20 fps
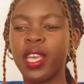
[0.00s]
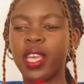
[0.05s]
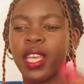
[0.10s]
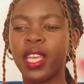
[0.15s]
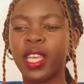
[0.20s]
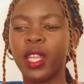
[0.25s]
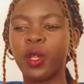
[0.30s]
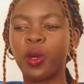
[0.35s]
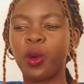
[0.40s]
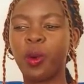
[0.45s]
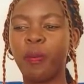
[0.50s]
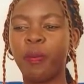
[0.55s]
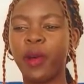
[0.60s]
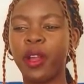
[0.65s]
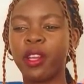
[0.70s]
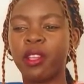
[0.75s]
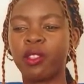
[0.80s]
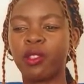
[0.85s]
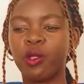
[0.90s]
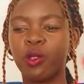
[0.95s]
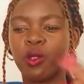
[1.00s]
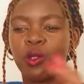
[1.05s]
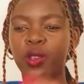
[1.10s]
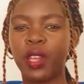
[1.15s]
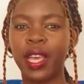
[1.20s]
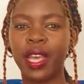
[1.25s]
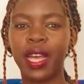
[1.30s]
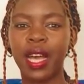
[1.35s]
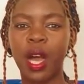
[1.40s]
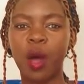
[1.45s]
in comparison to
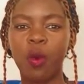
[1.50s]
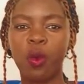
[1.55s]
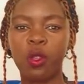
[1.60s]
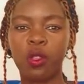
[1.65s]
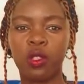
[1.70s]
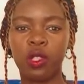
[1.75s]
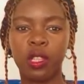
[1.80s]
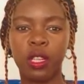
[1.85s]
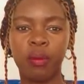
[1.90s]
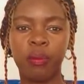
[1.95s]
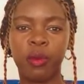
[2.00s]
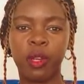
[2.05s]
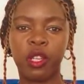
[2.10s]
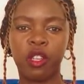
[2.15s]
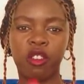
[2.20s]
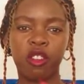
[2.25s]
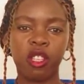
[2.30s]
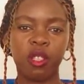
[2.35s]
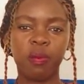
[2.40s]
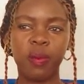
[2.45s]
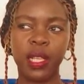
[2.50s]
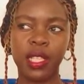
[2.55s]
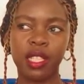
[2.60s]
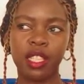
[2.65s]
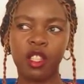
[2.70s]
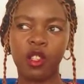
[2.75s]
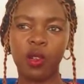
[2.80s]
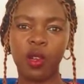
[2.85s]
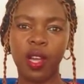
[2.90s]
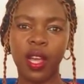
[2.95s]
like how we celebrate Christmas
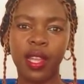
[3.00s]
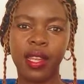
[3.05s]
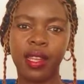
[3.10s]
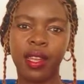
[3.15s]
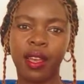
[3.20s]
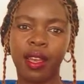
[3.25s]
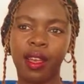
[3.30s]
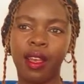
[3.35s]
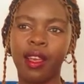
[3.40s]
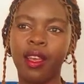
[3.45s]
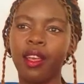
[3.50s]
in Uganda.